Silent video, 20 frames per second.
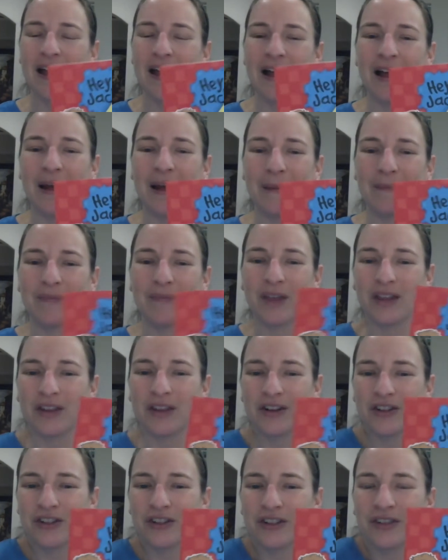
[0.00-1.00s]
and
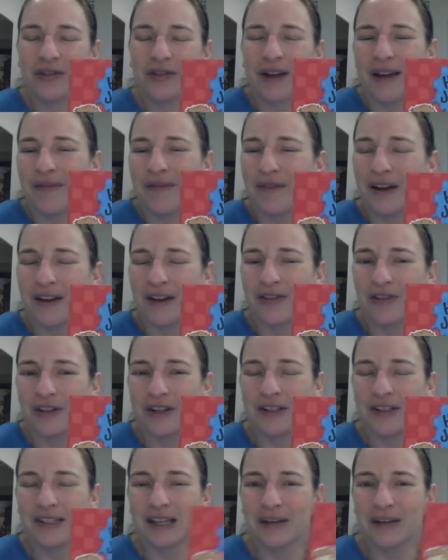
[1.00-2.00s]
they're just great for
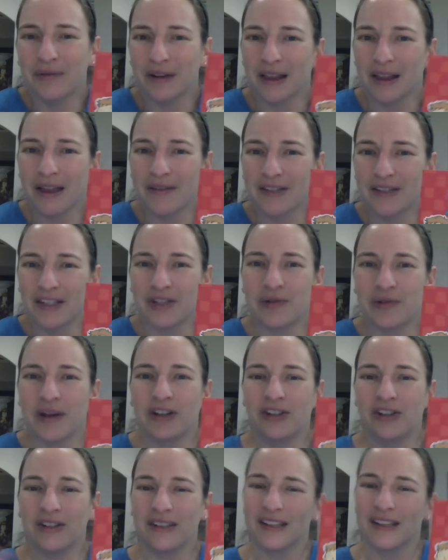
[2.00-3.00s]
introducing real-life
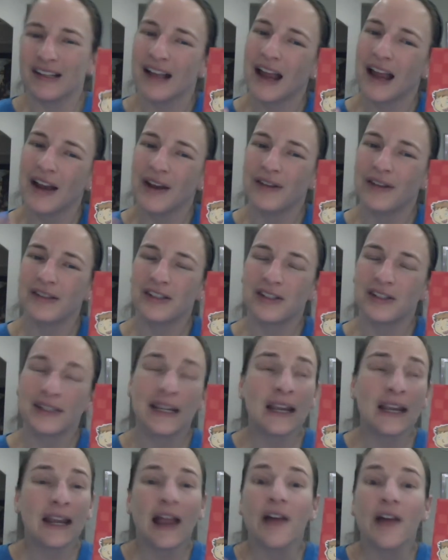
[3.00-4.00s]
situations and kind of
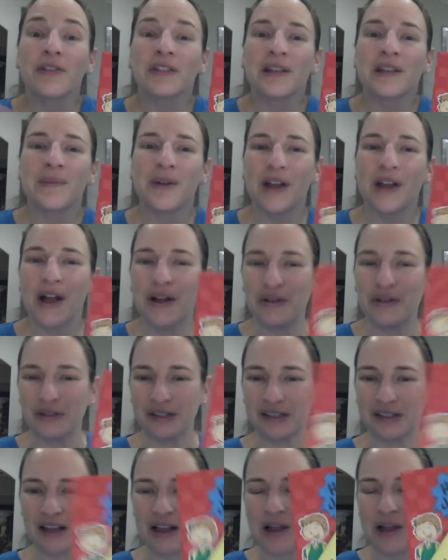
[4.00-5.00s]
seeing how someone
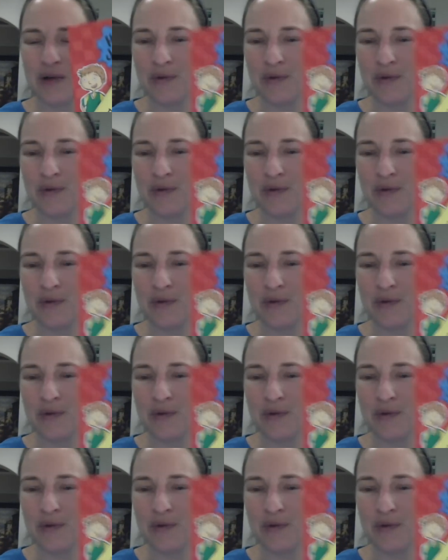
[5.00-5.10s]
else